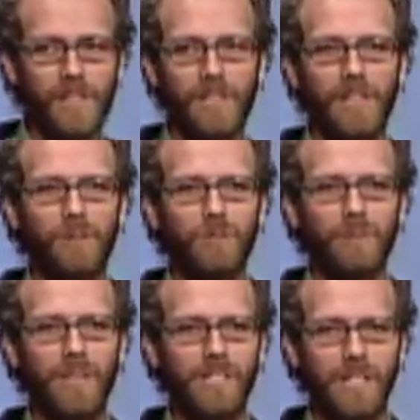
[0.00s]
And it was
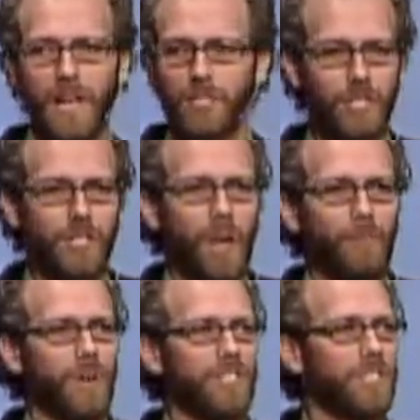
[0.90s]
amazing. I just stopped
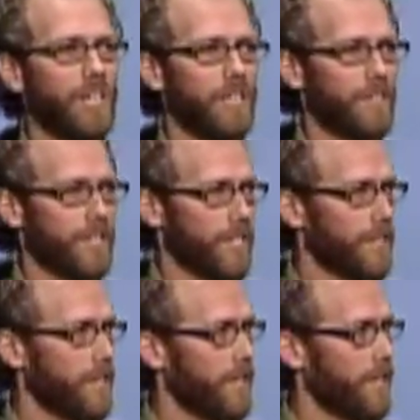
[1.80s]
watching television.
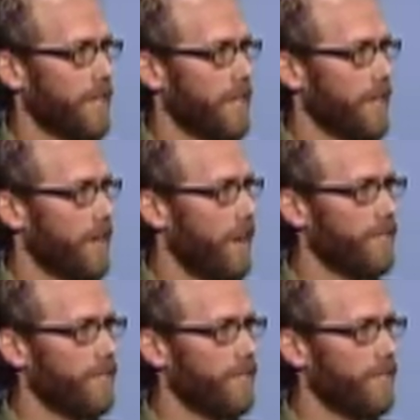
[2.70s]
All of a